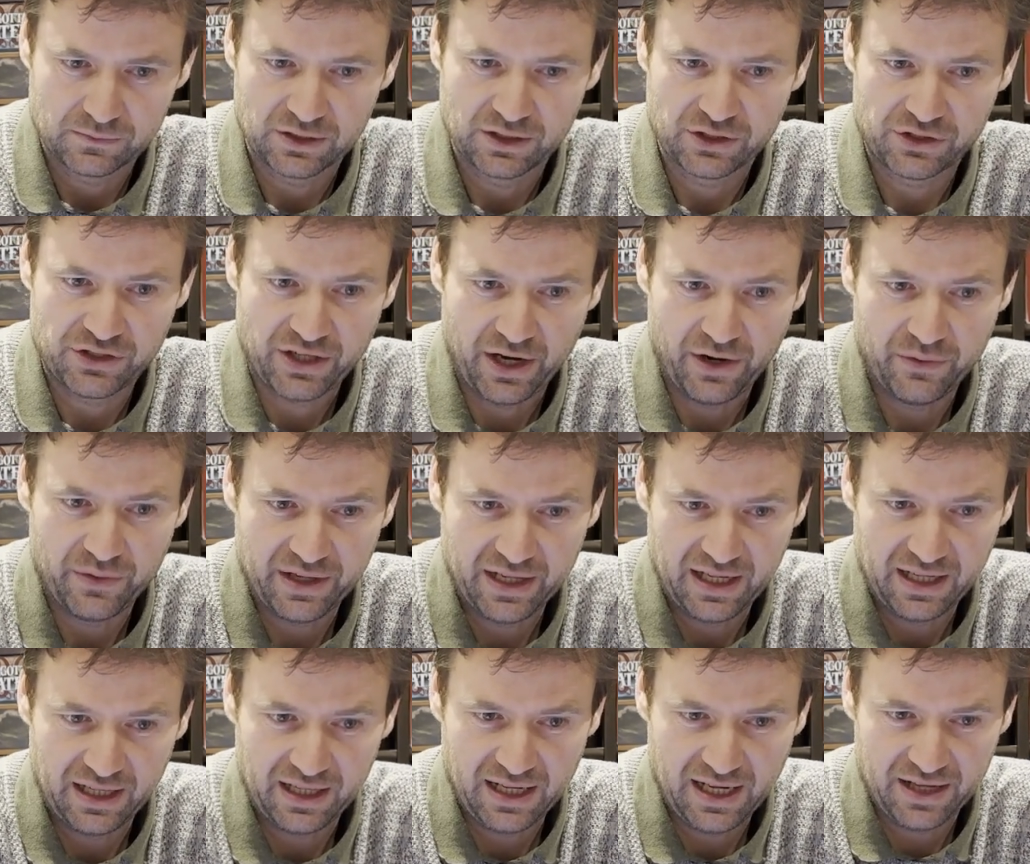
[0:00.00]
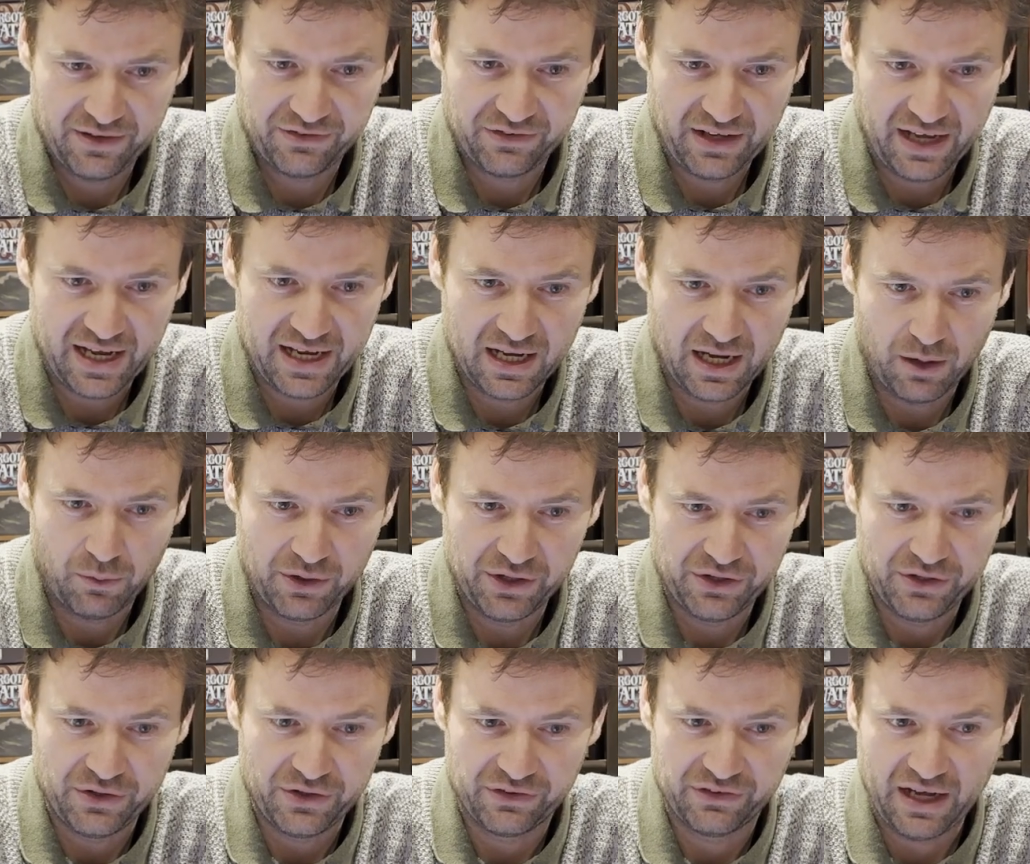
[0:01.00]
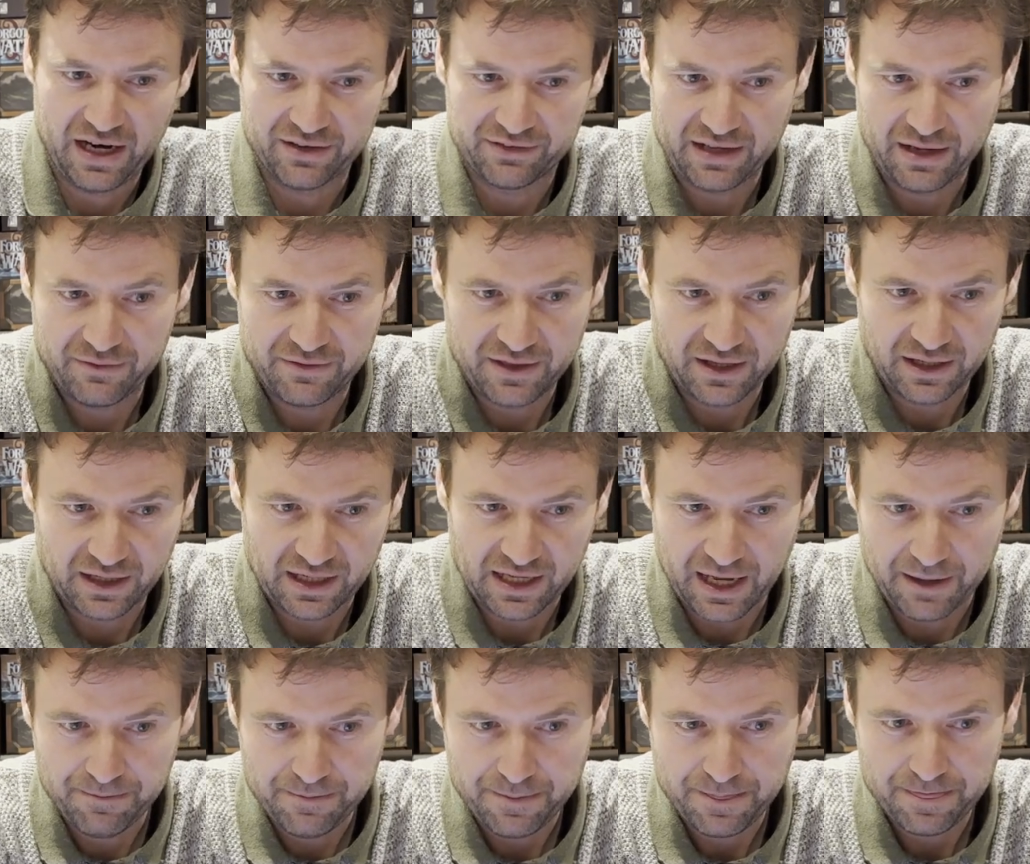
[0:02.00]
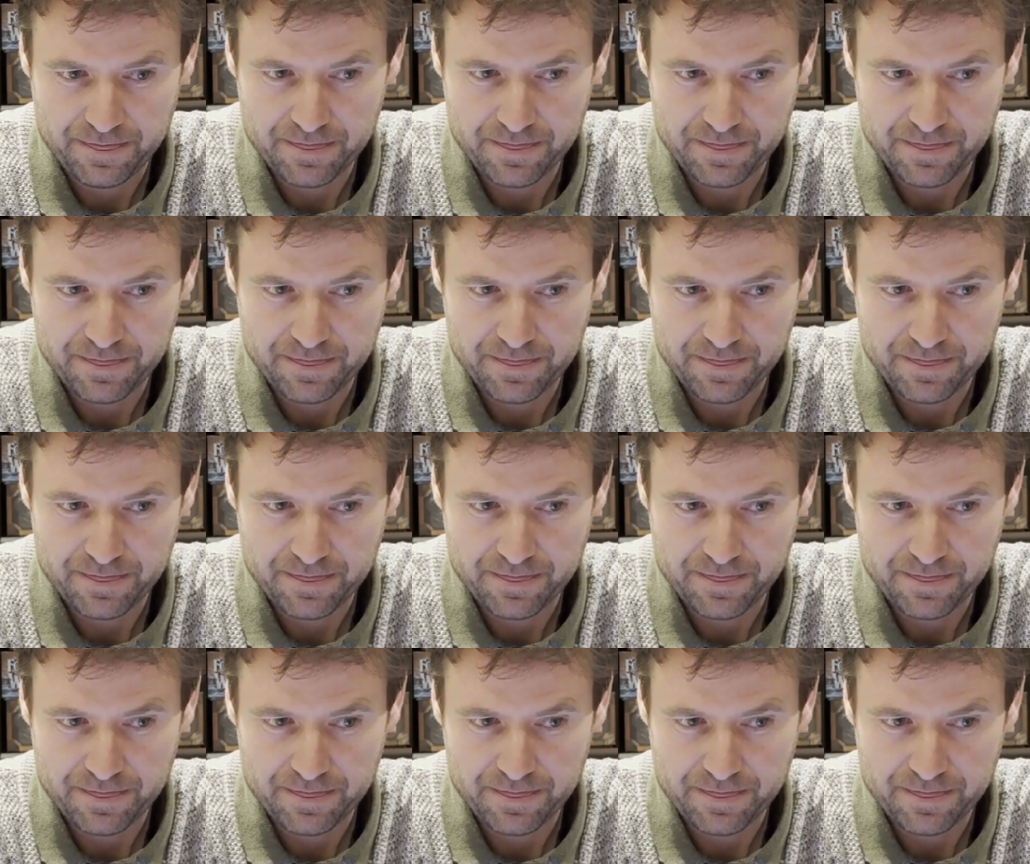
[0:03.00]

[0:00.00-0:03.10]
So let's say I want to do the exact same thing again.